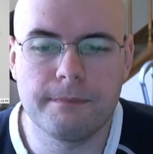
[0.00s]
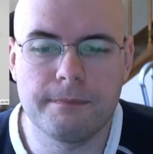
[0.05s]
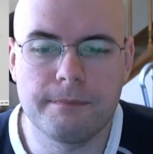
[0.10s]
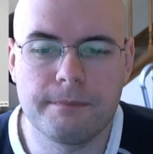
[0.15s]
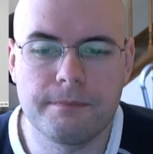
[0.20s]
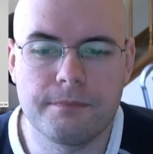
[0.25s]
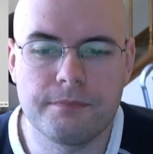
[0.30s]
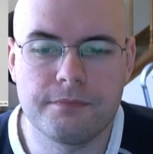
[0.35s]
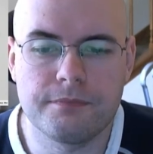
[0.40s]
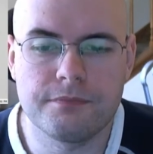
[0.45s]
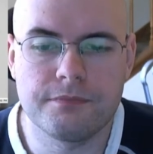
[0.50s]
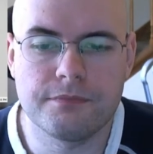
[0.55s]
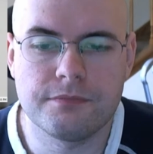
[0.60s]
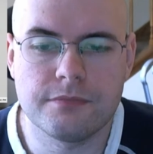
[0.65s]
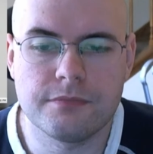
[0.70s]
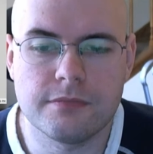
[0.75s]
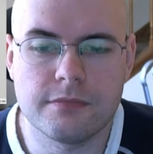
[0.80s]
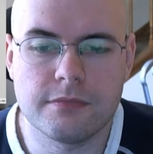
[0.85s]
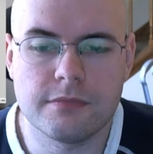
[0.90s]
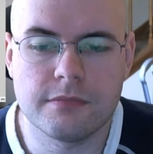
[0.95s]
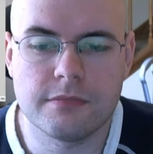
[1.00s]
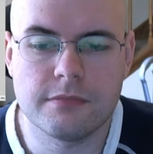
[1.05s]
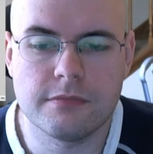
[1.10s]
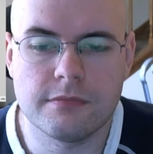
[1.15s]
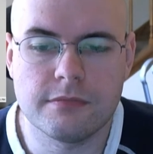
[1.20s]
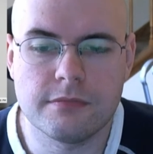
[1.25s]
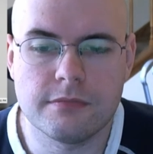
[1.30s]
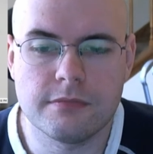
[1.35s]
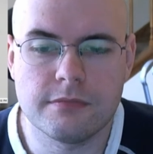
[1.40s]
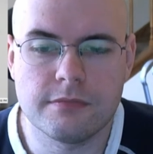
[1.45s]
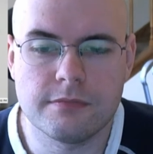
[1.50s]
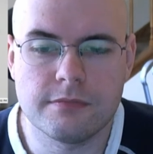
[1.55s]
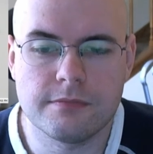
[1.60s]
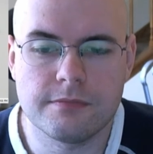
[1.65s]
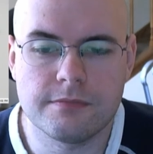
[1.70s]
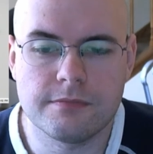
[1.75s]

(no one is talking)